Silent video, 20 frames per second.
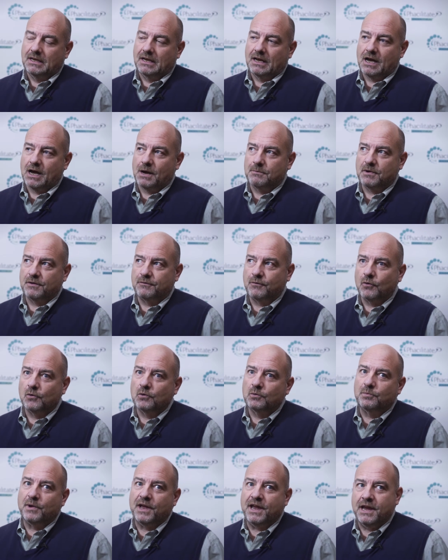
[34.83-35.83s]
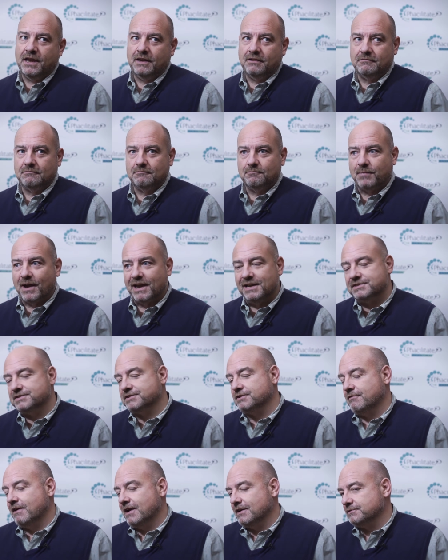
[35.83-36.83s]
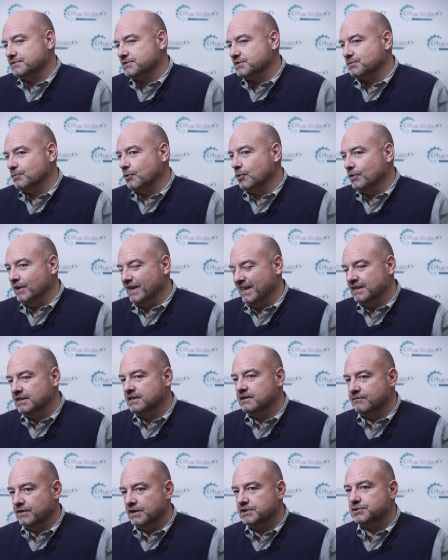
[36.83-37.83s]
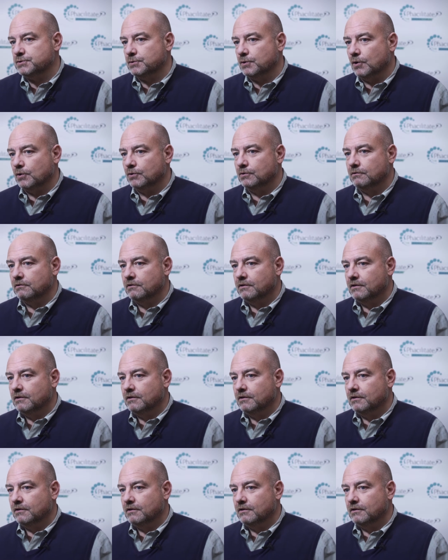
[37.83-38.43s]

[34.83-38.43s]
have all been based around small individual